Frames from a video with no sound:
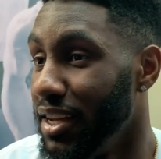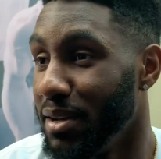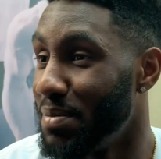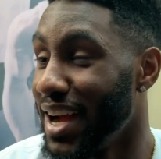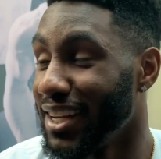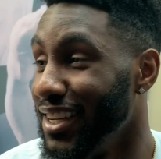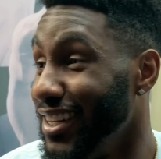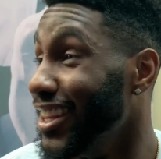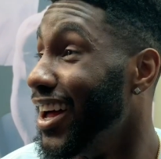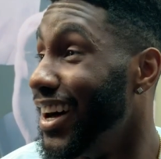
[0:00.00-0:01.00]
It impacted
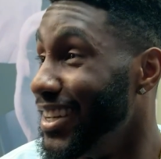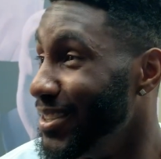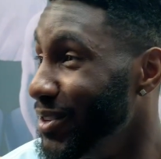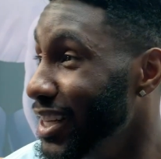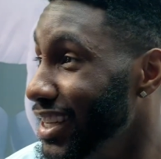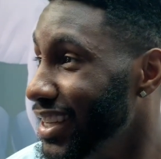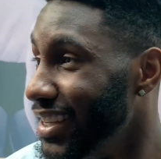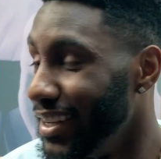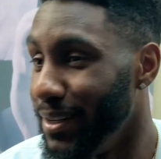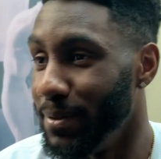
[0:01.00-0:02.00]
it a lot, really.
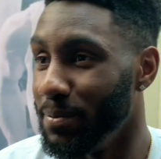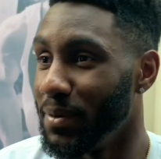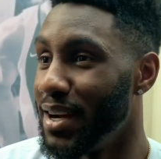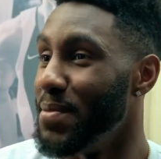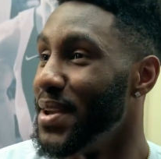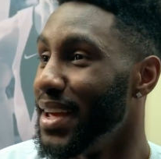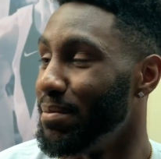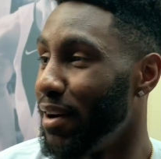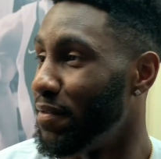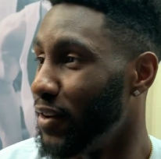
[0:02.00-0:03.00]
Coming
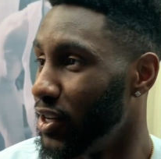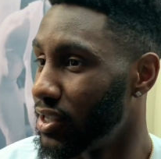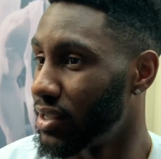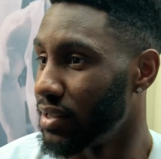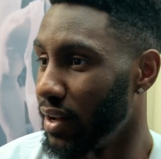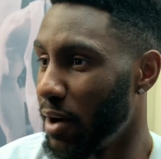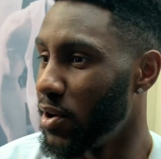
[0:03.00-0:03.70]
in, my first